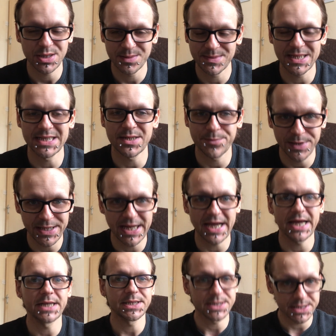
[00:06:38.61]
Sometimes I really
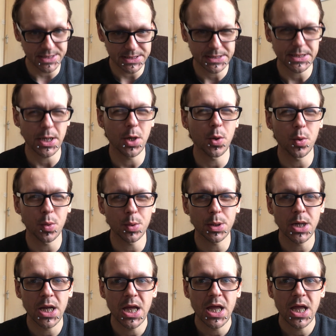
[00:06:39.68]
get into the zone.